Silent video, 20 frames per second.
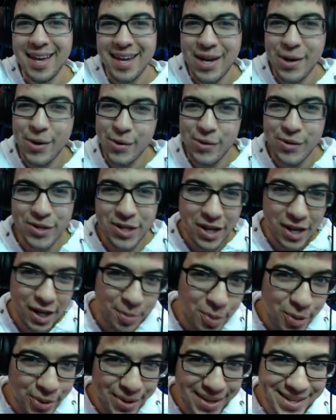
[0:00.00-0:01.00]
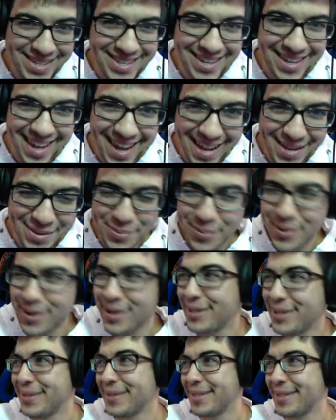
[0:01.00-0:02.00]
get rid of the talking points as
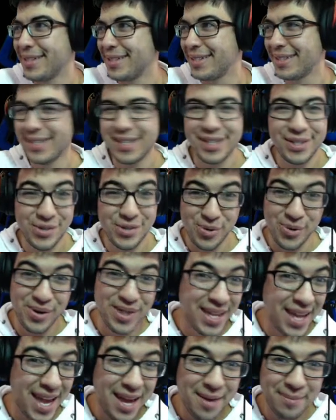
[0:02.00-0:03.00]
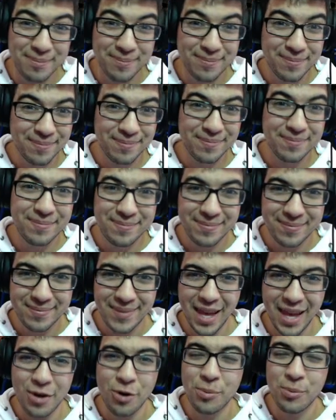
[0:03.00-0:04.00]
well. Uh, enjoy the game
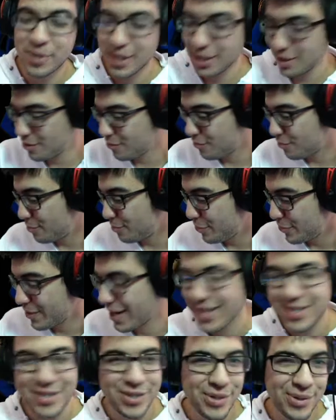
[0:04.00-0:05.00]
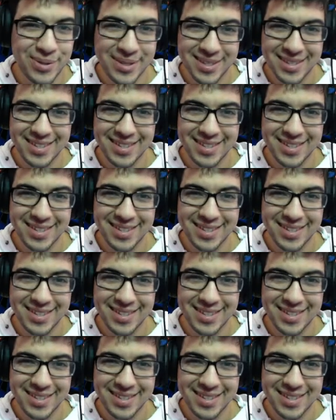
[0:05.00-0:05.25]
and hope to hear from you guys soon.